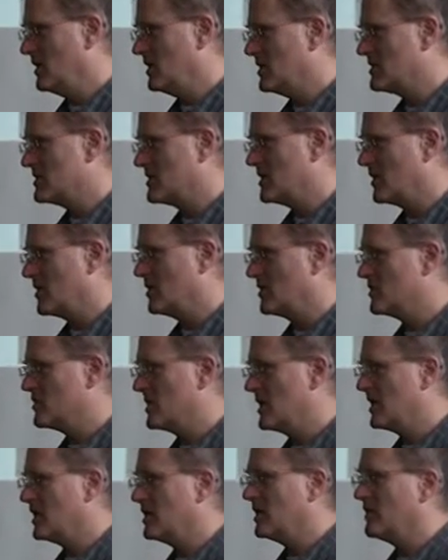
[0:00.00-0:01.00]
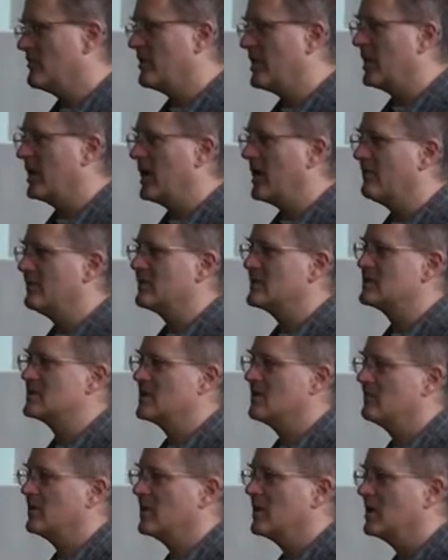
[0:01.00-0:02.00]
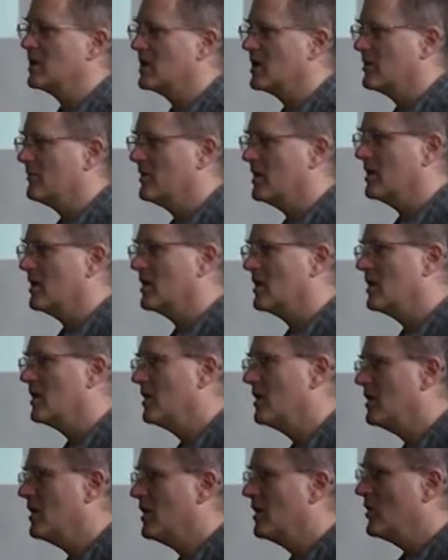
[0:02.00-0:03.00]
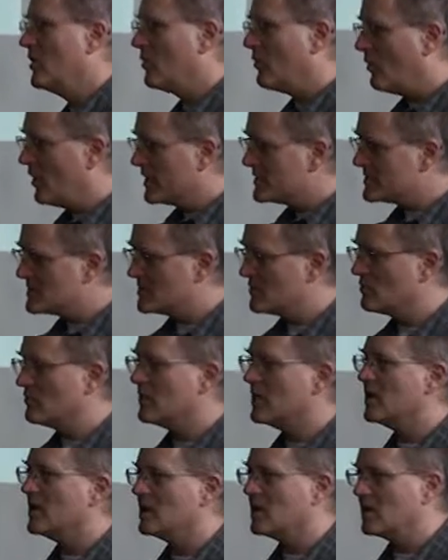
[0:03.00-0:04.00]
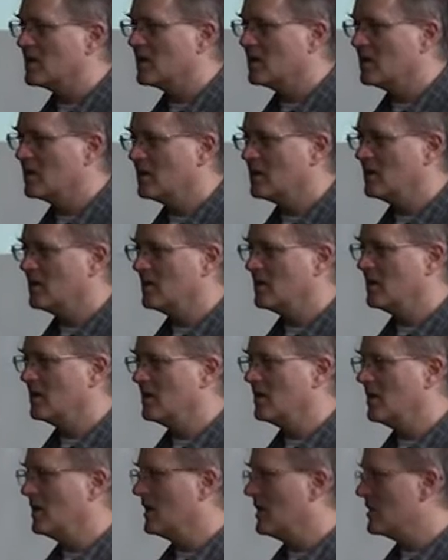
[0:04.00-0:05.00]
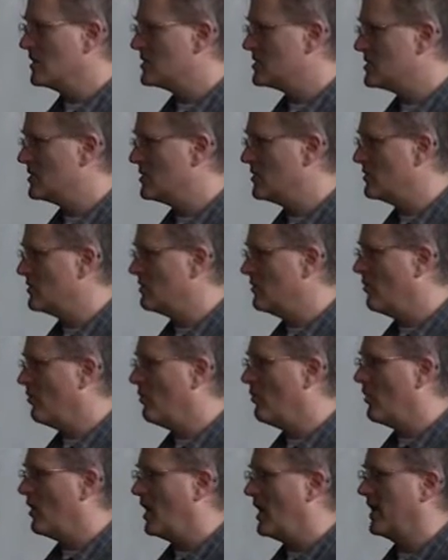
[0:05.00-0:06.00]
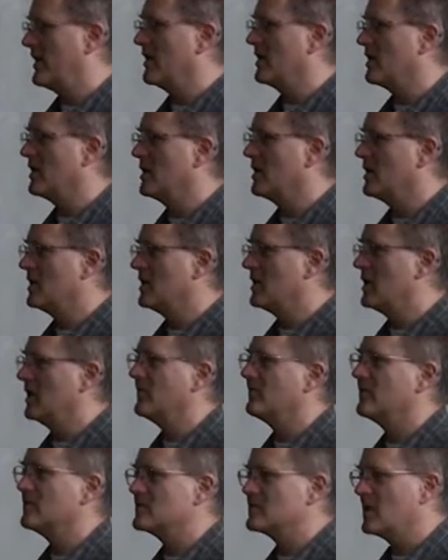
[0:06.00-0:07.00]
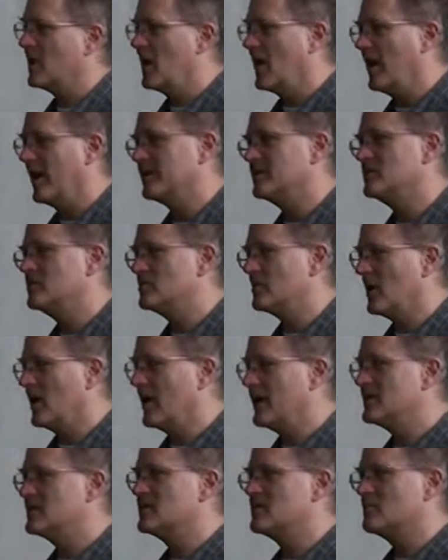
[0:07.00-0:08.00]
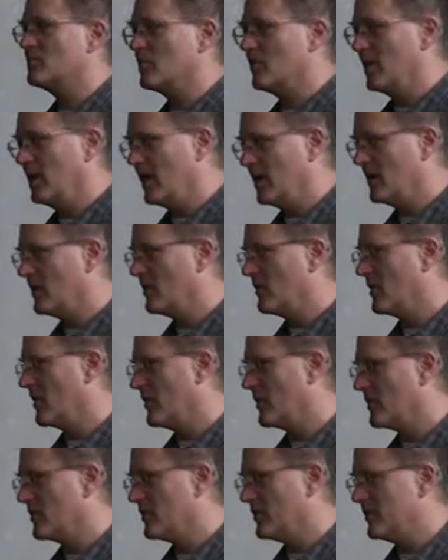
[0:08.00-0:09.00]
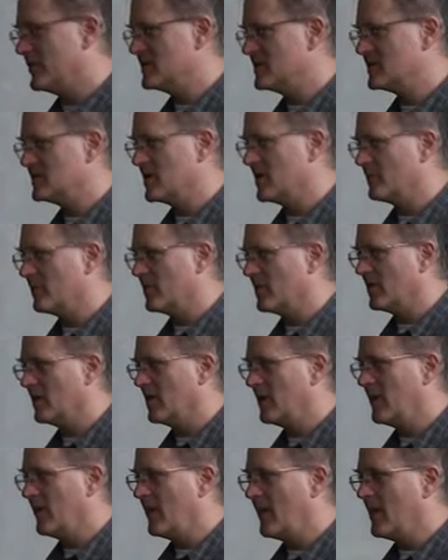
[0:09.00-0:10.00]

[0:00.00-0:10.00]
So you're talking about having somebody come in once a week to water if it's a hot, dry spring or early summer.